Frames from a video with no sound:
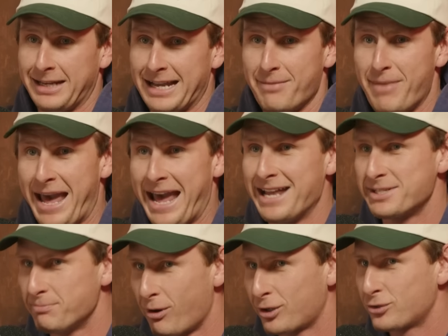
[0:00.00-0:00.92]
And a man's
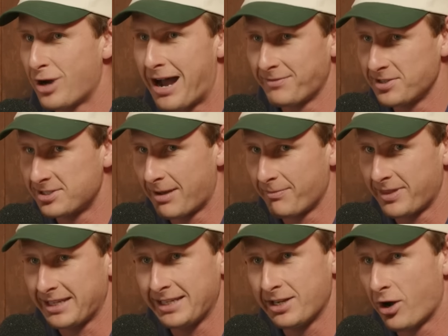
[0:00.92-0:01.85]
mock draft is
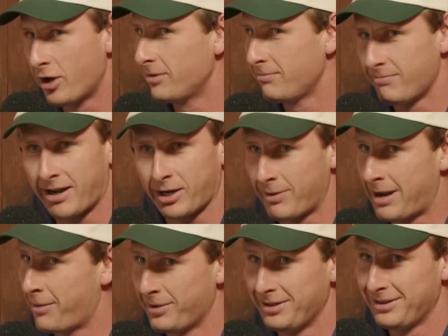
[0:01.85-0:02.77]
something you don't muck
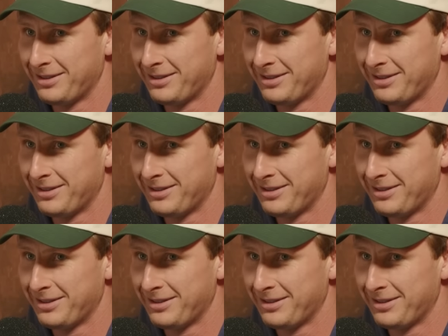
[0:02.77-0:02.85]
around with.